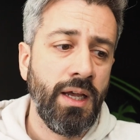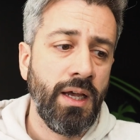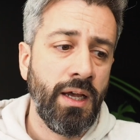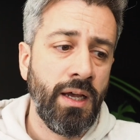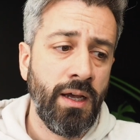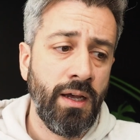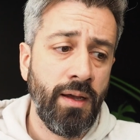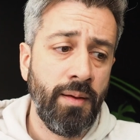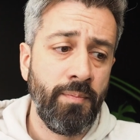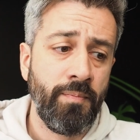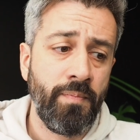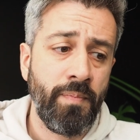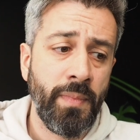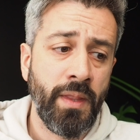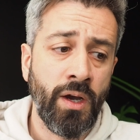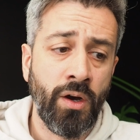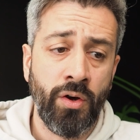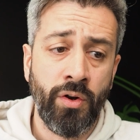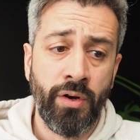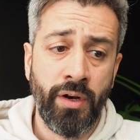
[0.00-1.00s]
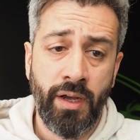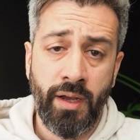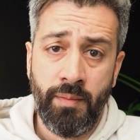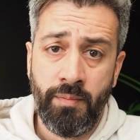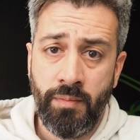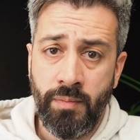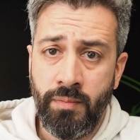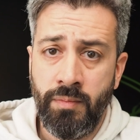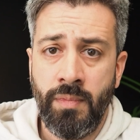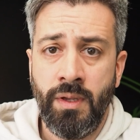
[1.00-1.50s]
or
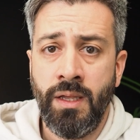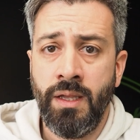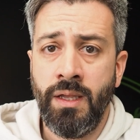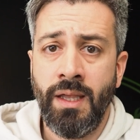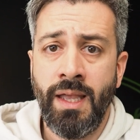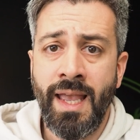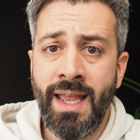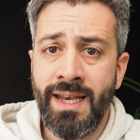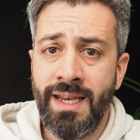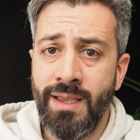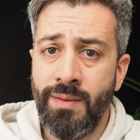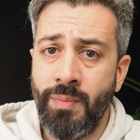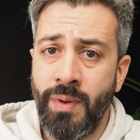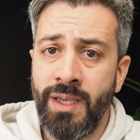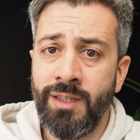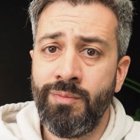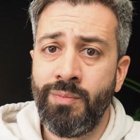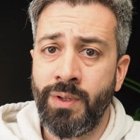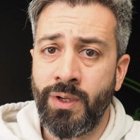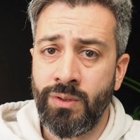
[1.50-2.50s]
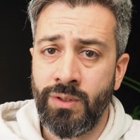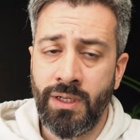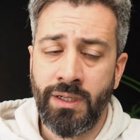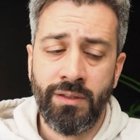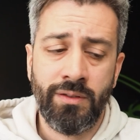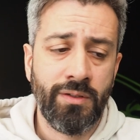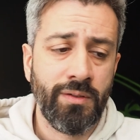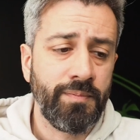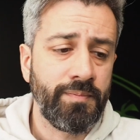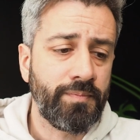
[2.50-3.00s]
any paid
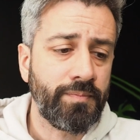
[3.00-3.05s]
product.